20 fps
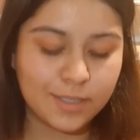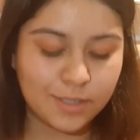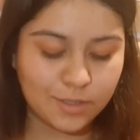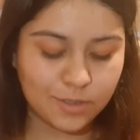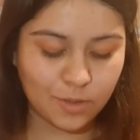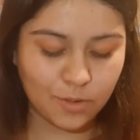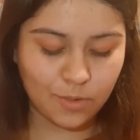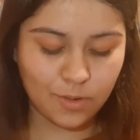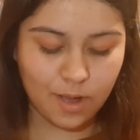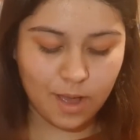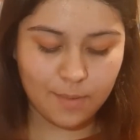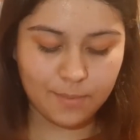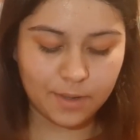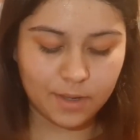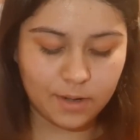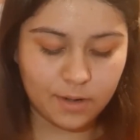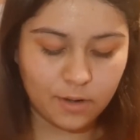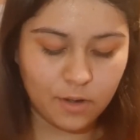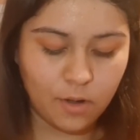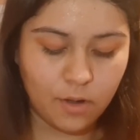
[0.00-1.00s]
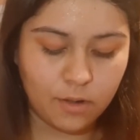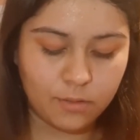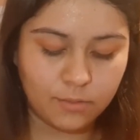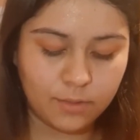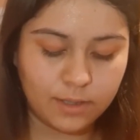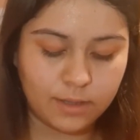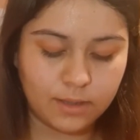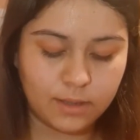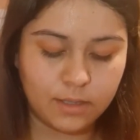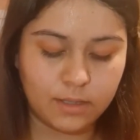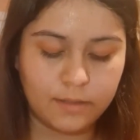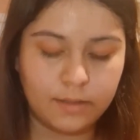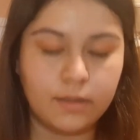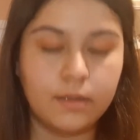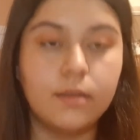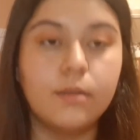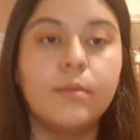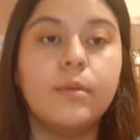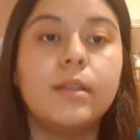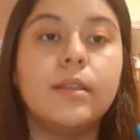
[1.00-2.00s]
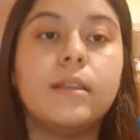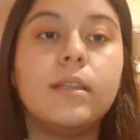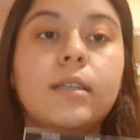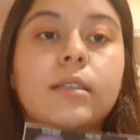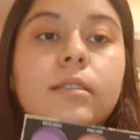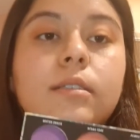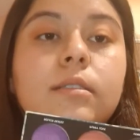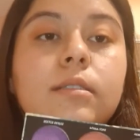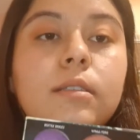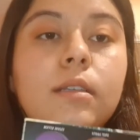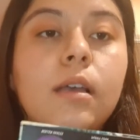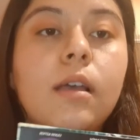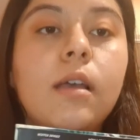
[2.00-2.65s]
so I'm gonna go in with this